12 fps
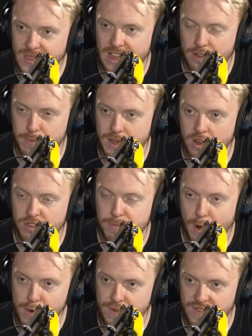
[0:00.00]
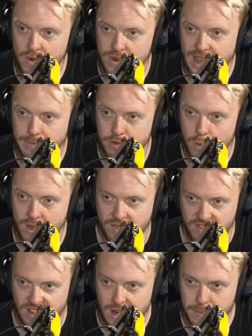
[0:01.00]
that's because both of your names are one
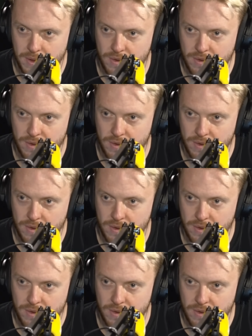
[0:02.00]
syllable.